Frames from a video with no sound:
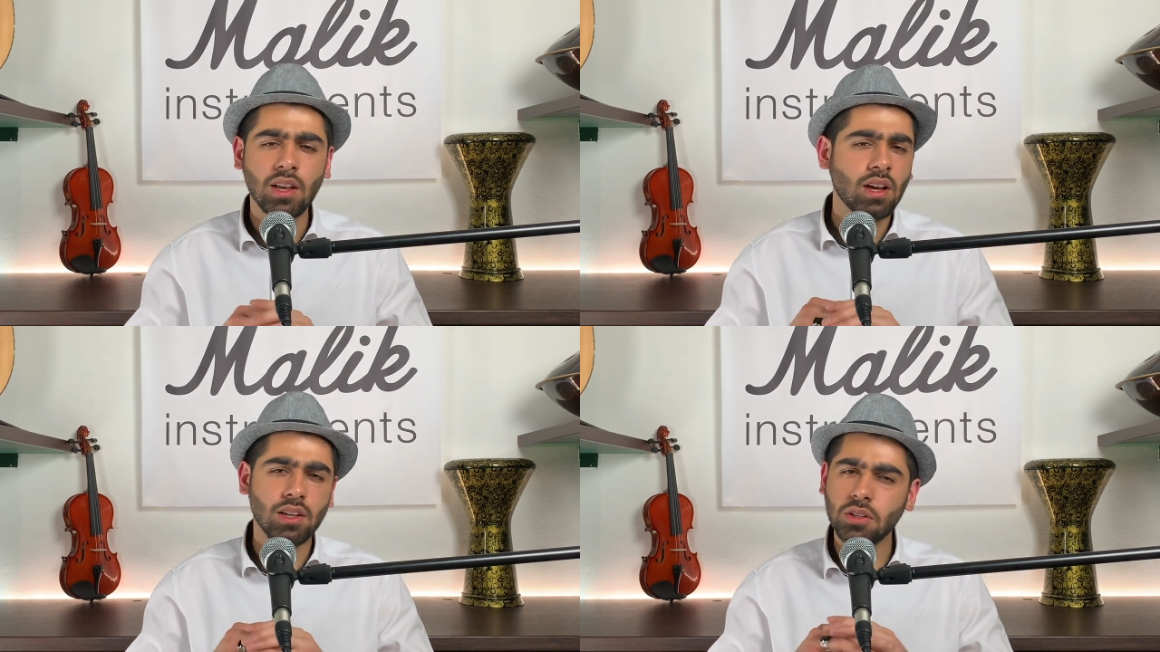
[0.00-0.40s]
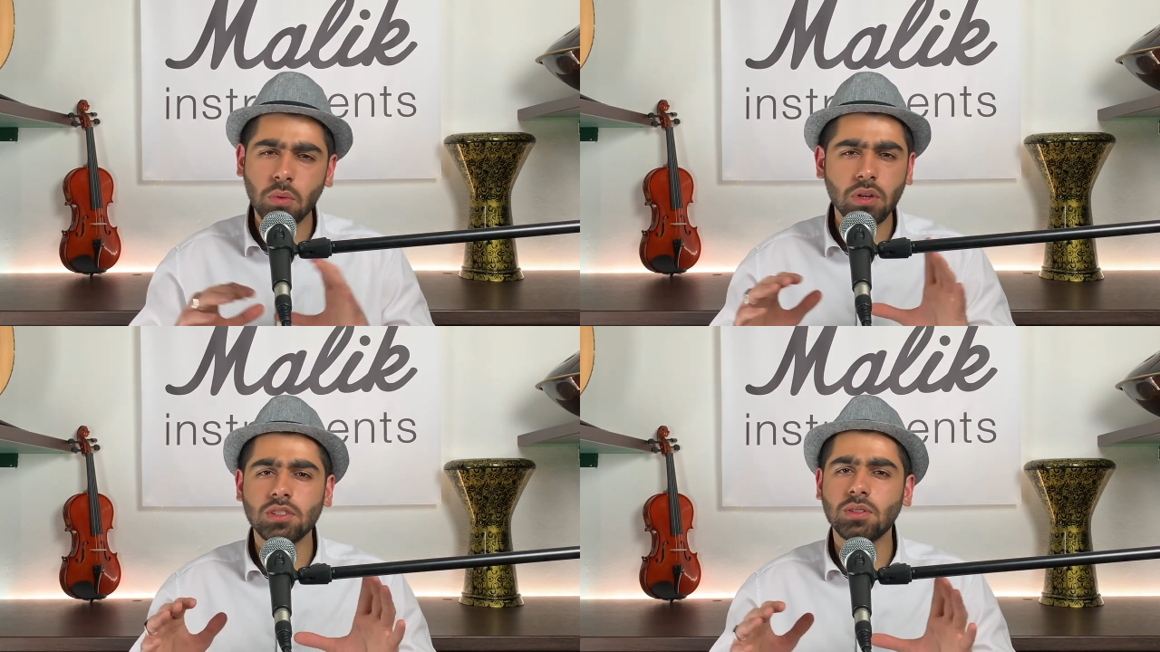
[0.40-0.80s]
I don't
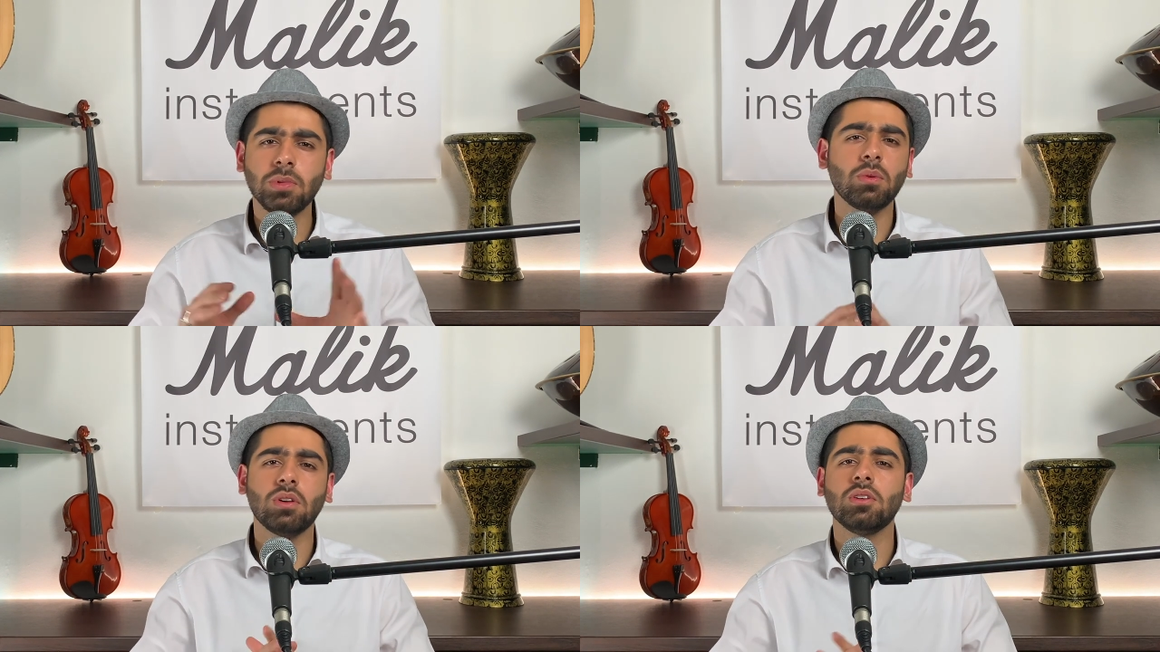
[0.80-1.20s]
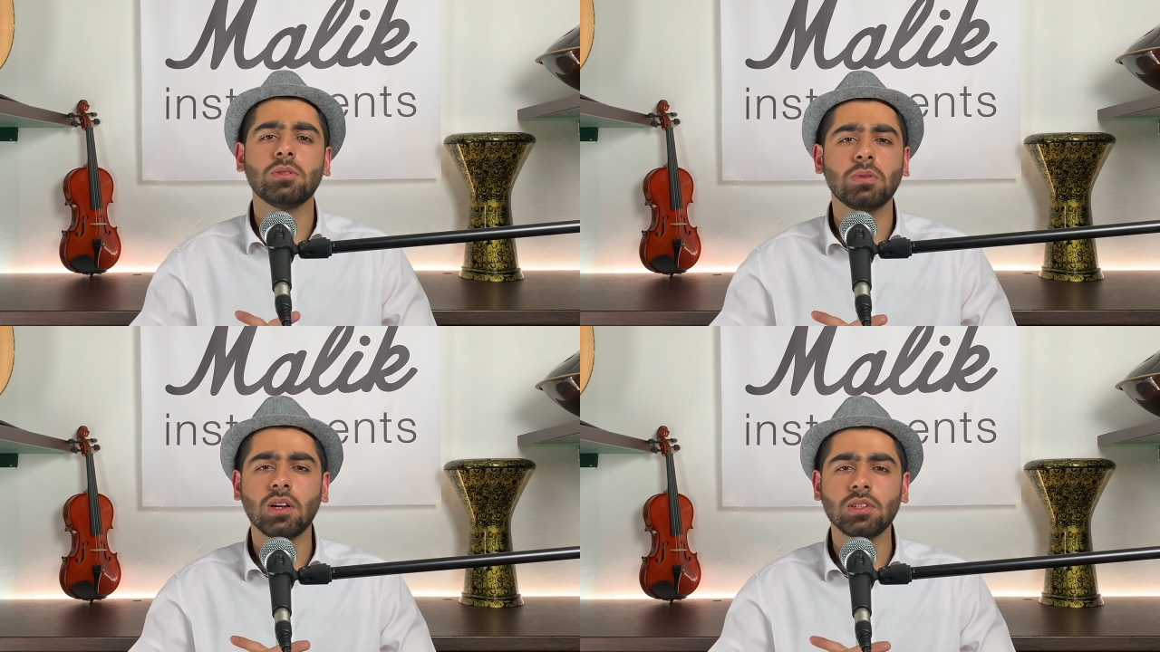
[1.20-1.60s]
want you to be one of those
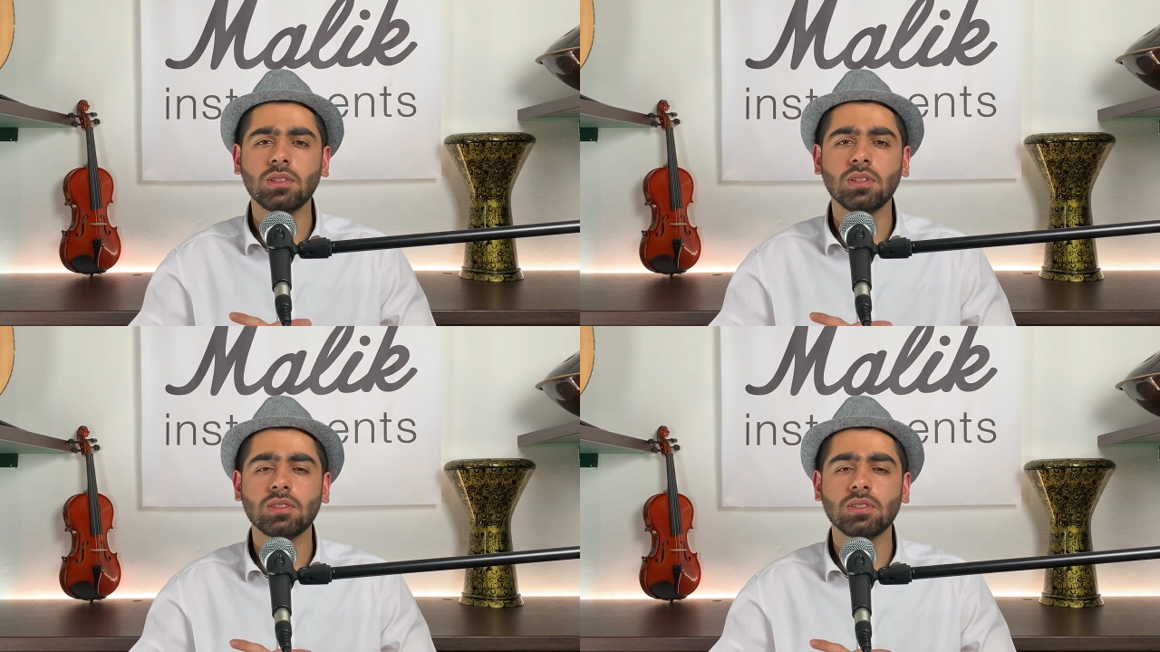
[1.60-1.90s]
percussionists.